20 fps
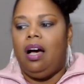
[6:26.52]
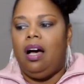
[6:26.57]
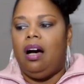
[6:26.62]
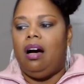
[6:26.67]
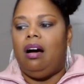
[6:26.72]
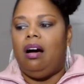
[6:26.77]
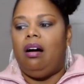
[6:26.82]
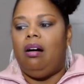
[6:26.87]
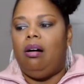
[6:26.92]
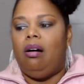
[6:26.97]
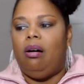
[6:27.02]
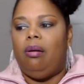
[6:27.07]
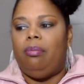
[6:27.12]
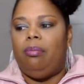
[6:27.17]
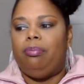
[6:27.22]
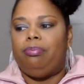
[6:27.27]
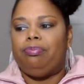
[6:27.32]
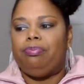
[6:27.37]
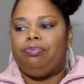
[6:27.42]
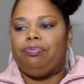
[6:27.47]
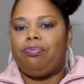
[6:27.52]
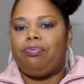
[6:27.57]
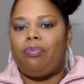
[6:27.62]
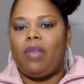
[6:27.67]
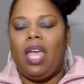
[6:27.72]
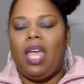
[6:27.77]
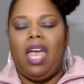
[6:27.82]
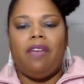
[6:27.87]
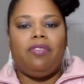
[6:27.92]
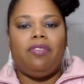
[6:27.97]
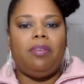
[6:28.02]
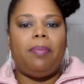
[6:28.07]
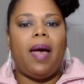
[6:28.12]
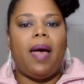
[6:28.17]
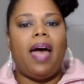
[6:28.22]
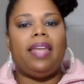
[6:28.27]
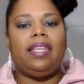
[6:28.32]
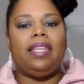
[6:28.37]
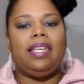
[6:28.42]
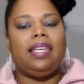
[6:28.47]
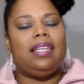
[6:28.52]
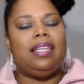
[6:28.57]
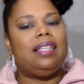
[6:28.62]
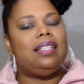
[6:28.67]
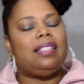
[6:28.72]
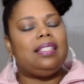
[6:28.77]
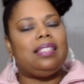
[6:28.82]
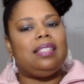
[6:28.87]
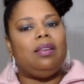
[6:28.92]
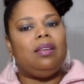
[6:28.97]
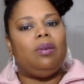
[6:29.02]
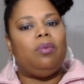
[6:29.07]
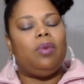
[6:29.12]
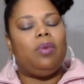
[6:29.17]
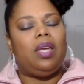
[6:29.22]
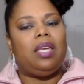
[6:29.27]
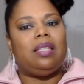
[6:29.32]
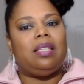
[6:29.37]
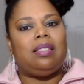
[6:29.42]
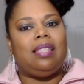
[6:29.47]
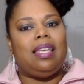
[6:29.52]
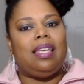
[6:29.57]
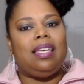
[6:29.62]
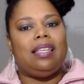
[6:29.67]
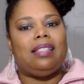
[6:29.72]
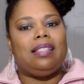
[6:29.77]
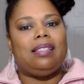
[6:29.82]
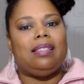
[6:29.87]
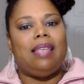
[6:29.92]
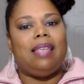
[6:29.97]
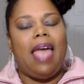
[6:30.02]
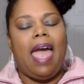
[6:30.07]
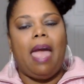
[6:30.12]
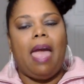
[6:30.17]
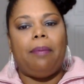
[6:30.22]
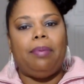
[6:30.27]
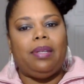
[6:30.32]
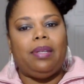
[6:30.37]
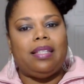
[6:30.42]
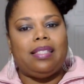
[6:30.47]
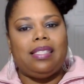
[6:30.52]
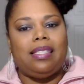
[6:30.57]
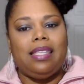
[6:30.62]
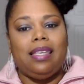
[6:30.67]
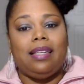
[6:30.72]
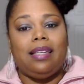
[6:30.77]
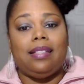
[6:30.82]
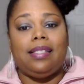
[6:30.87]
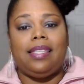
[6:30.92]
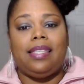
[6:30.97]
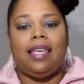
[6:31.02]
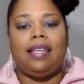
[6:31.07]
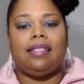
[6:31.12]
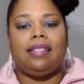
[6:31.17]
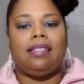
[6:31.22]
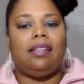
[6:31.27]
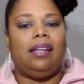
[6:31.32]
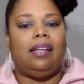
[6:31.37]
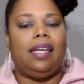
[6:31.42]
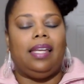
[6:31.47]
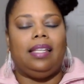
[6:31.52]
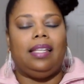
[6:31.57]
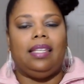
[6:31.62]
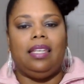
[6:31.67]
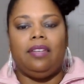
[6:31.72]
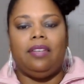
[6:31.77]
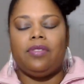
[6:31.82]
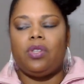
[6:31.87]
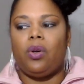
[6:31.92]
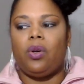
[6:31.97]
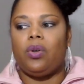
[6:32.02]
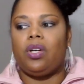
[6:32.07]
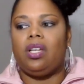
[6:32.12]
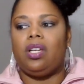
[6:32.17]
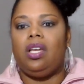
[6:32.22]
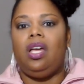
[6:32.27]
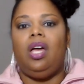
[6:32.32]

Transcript: Everybody is happy to see Contessa and gives her